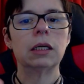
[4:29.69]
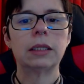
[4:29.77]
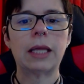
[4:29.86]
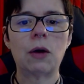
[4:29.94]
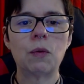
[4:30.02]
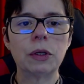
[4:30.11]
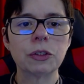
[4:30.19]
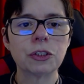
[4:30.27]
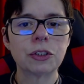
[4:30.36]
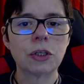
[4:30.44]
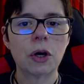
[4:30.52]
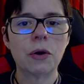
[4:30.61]
that will
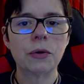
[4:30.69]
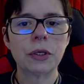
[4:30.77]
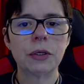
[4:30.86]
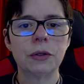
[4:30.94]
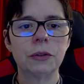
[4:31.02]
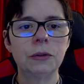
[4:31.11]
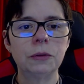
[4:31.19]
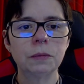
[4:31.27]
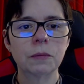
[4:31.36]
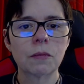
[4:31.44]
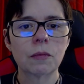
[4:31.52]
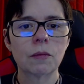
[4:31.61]
show you
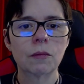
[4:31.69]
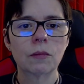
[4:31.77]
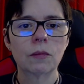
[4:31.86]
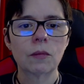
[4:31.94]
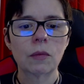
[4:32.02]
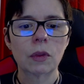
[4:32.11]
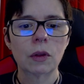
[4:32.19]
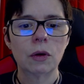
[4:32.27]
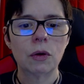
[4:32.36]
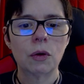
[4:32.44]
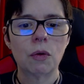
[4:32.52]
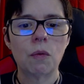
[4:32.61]

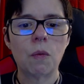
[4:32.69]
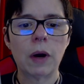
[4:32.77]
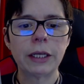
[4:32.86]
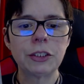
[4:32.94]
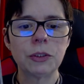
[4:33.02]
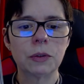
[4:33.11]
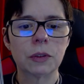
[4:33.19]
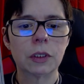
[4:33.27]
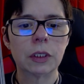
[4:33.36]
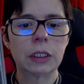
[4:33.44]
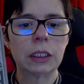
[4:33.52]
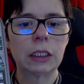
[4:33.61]
what
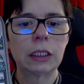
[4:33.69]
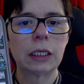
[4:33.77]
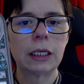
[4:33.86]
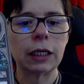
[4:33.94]
your uh,